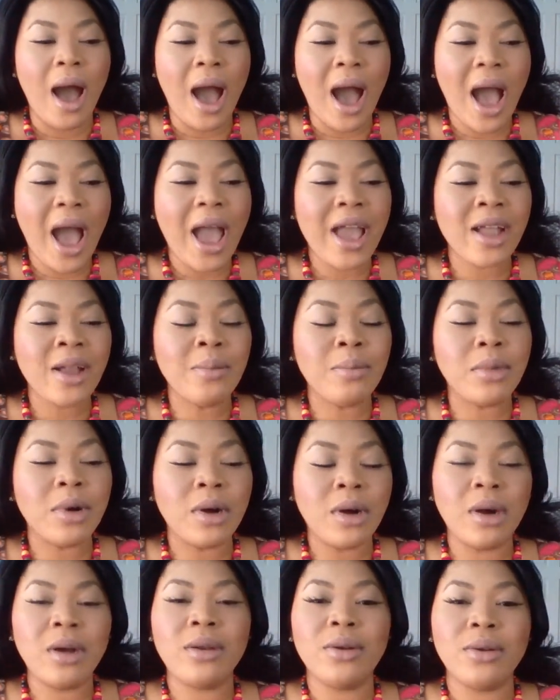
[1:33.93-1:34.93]
I am
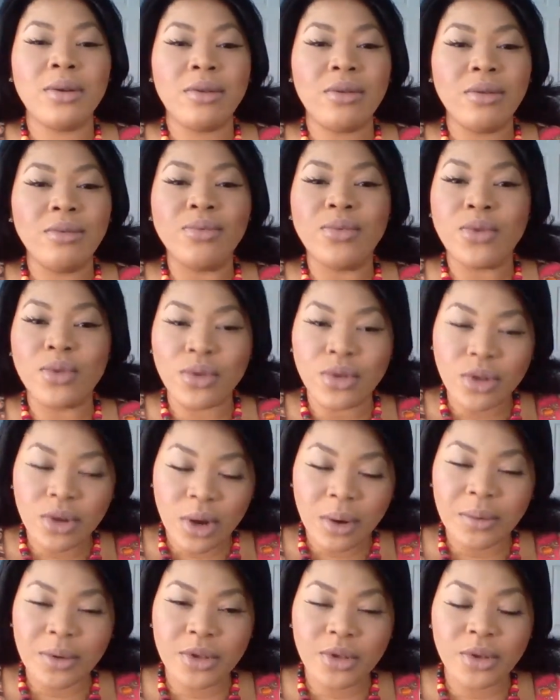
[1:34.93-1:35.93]
honored to
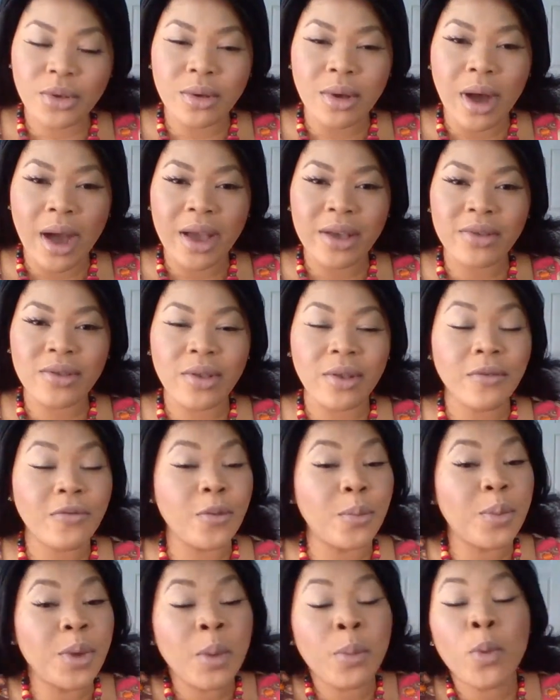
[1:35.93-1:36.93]
share with you guys,
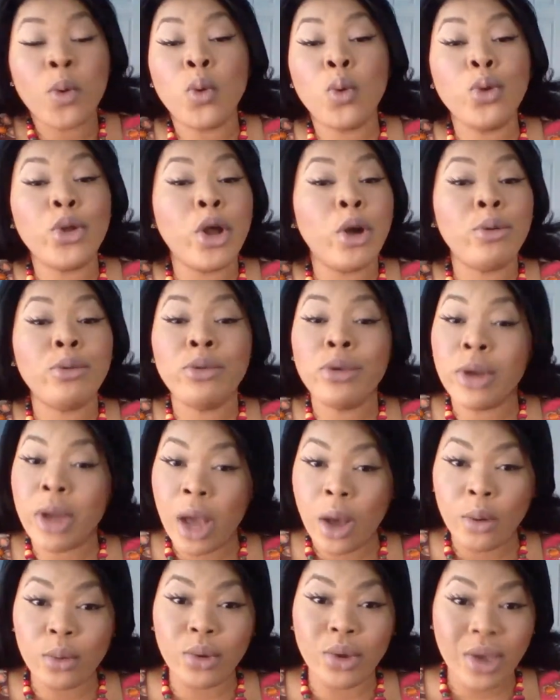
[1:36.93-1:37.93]
for people who don't
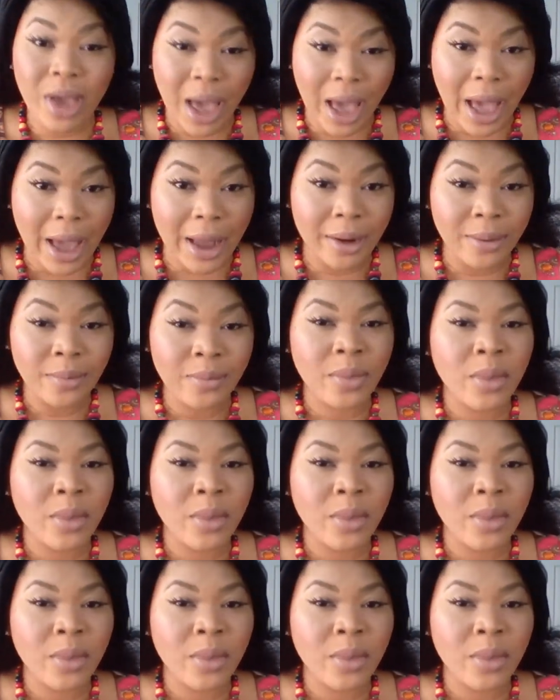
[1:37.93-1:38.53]
know yet,